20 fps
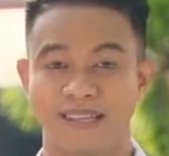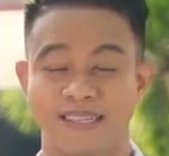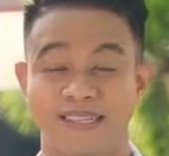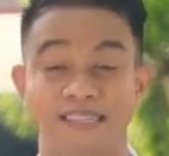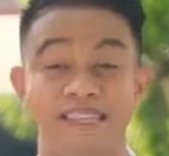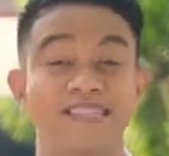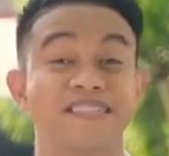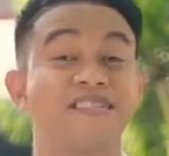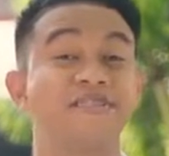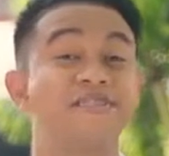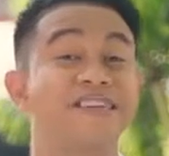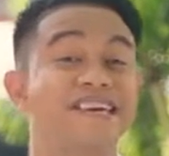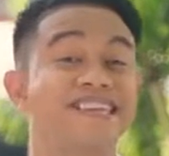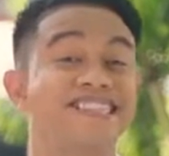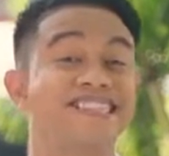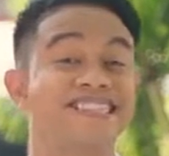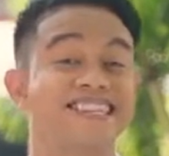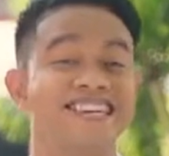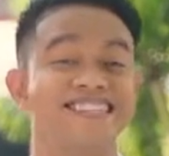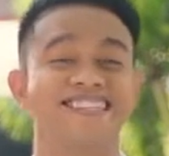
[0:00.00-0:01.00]
Since
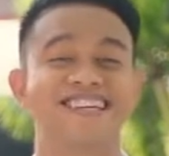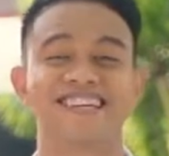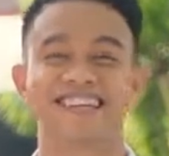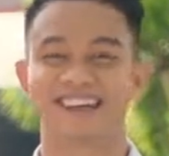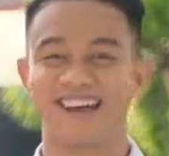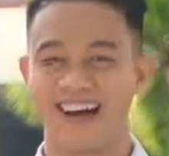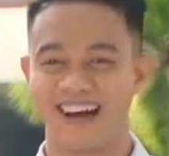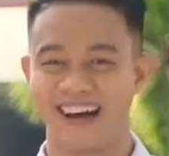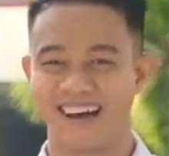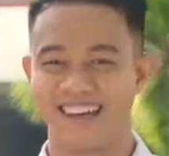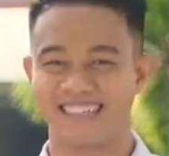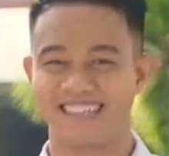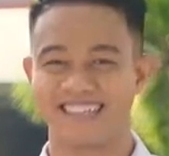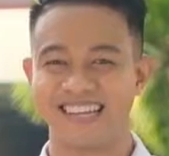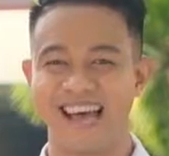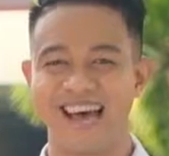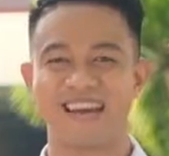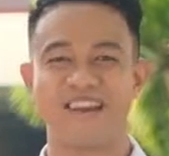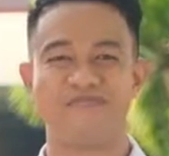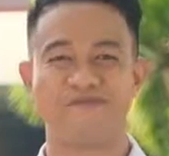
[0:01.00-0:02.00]
this is a cause
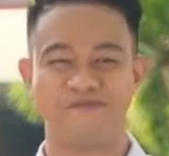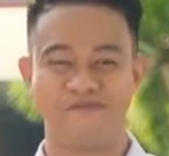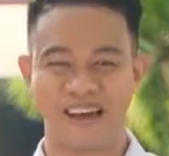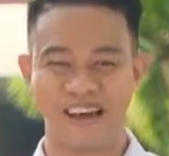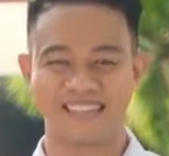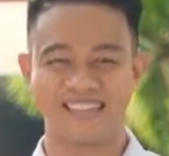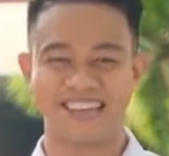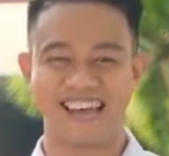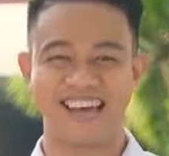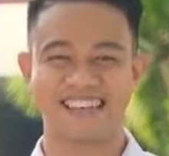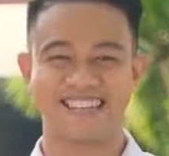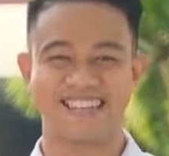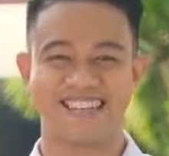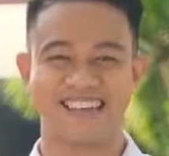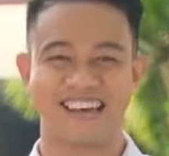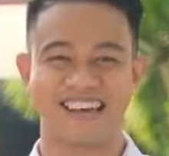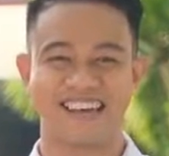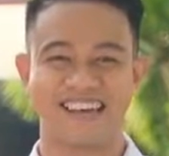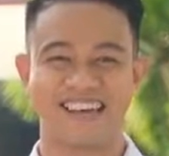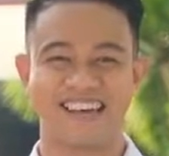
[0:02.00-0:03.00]
and effect
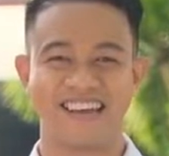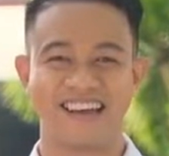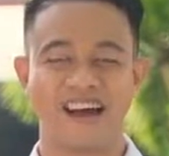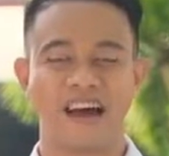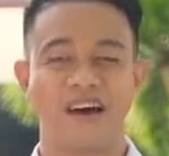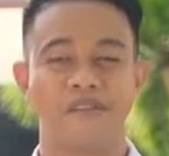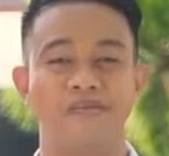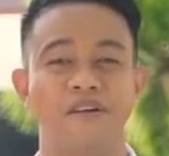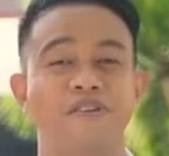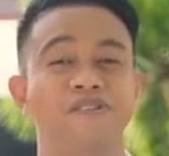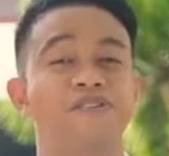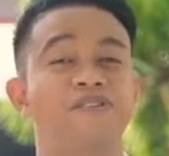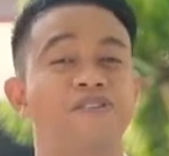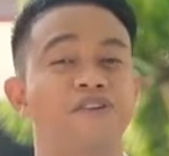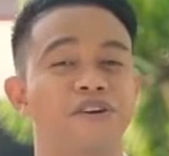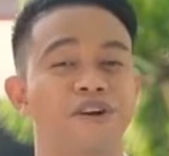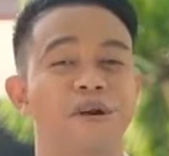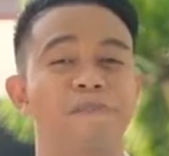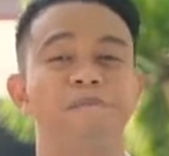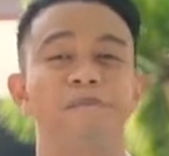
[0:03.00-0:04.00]
essay, the
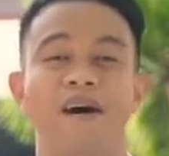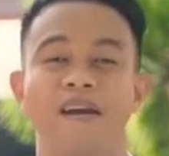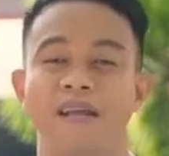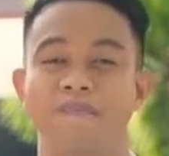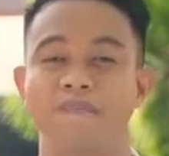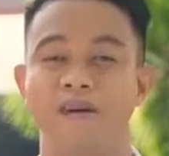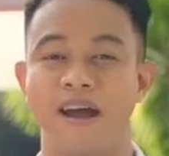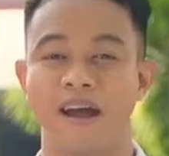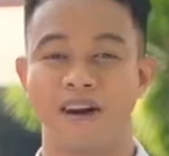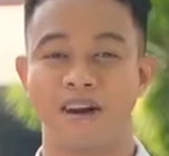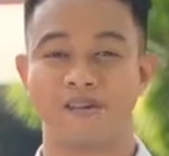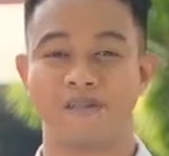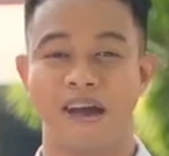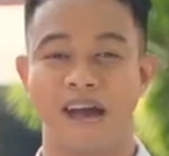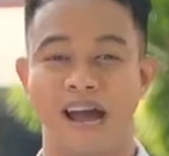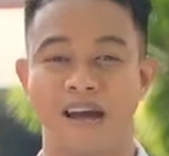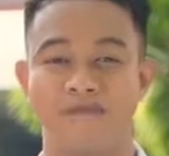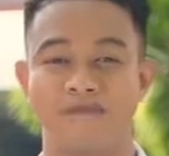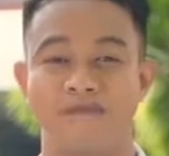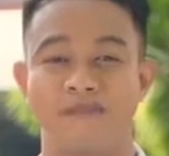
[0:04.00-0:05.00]
third body
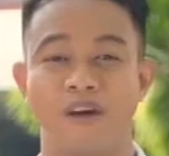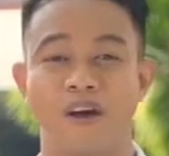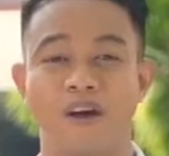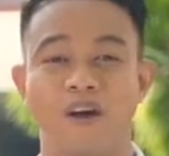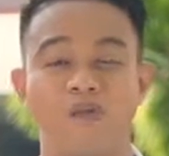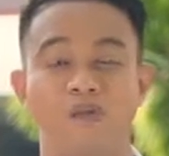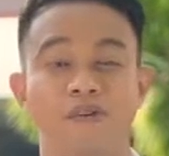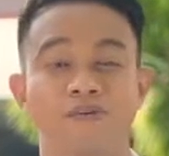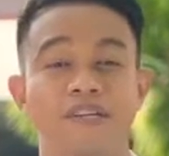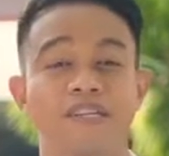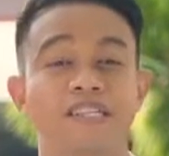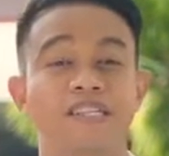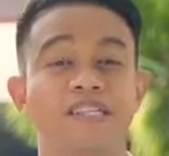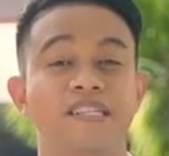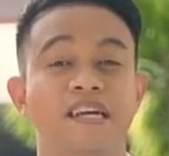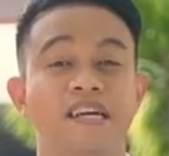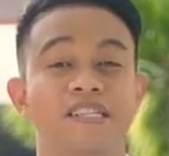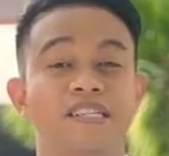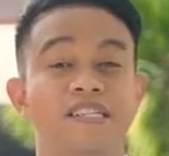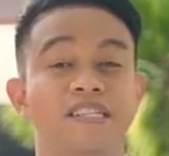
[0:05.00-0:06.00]
paragraph will
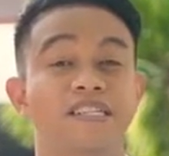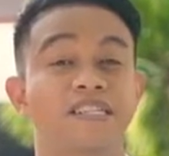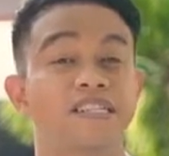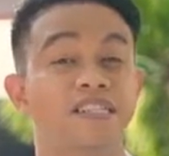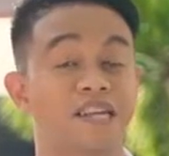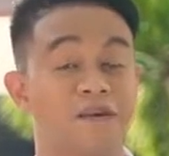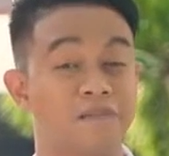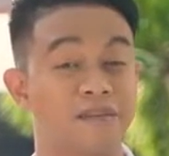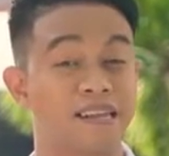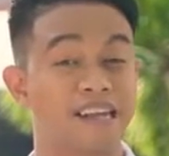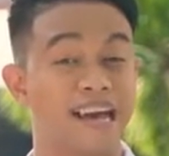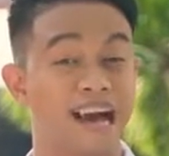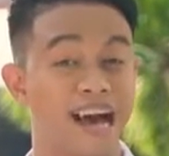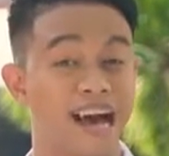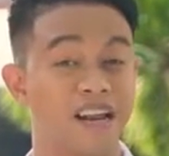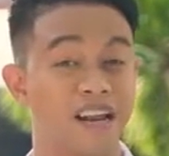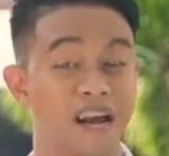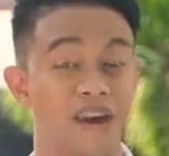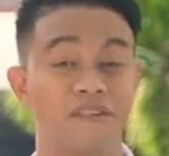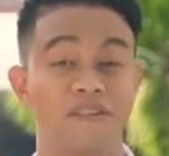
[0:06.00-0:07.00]
discuss some
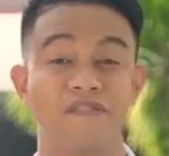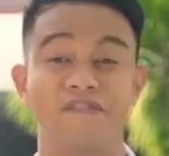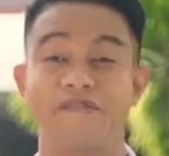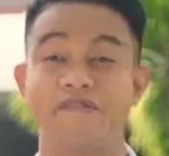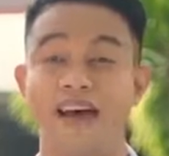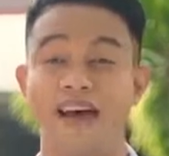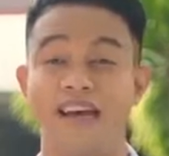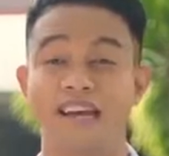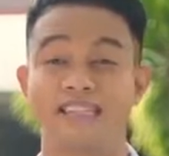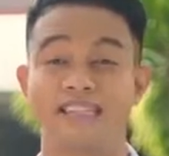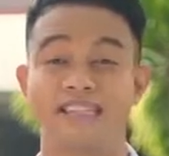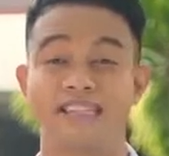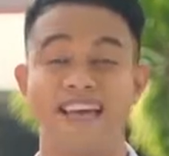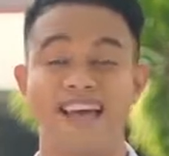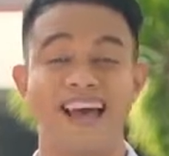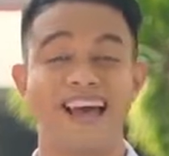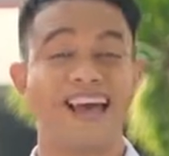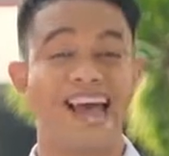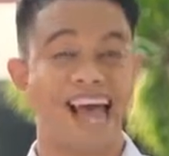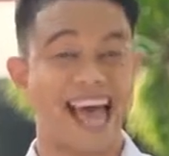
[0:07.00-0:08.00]
kind of effect
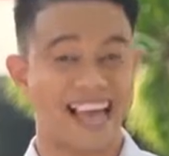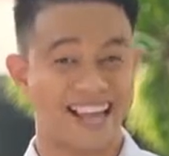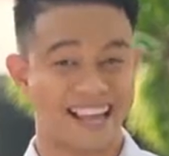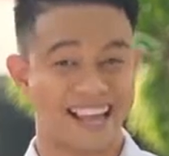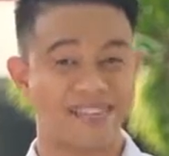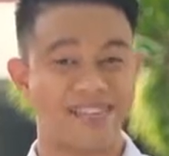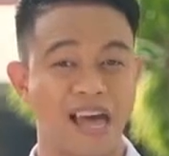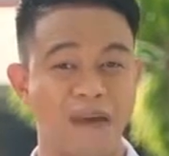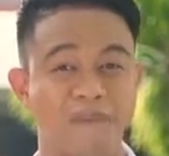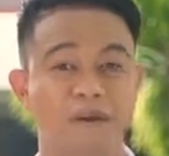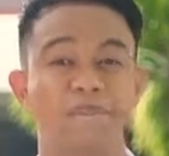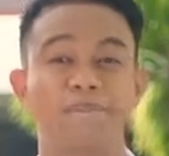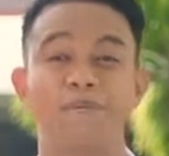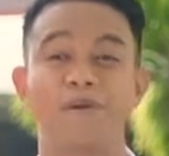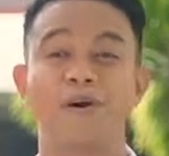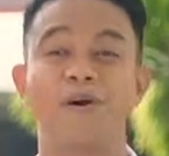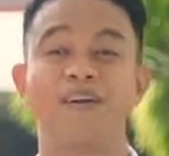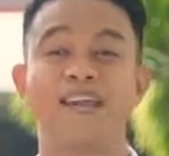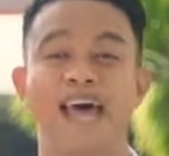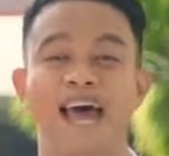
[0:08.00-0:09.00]
academic
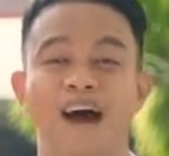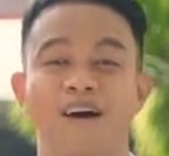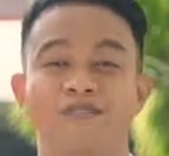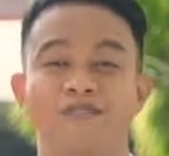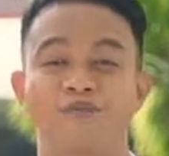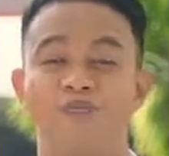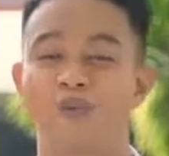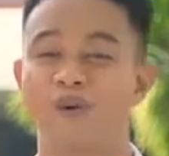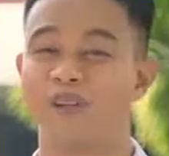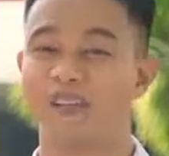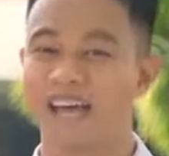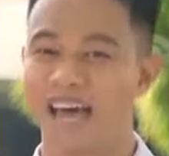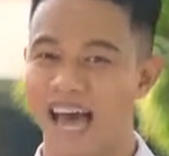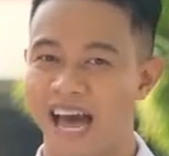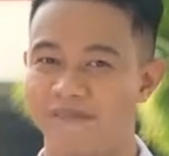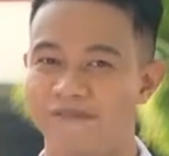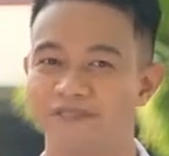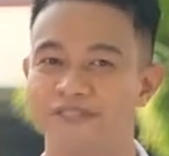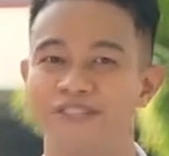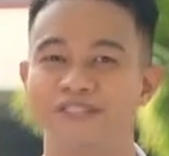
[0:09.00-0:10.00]
burnout will
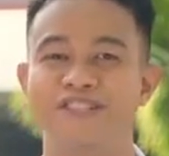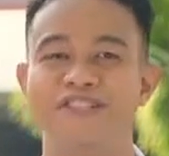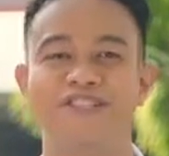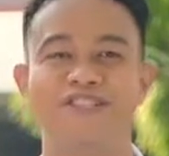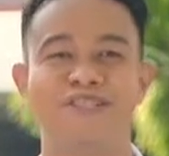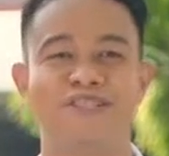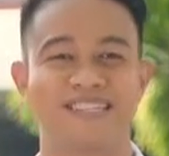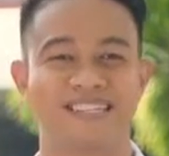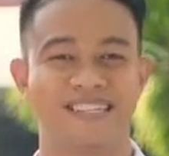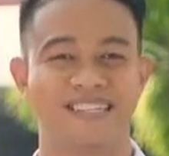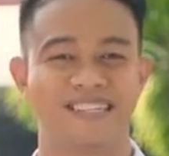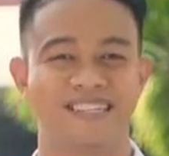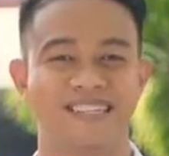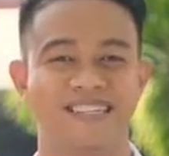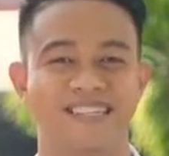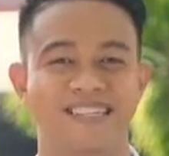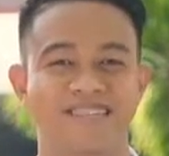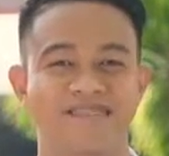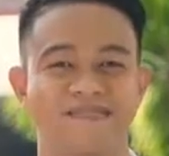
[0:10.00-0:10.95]
have to students.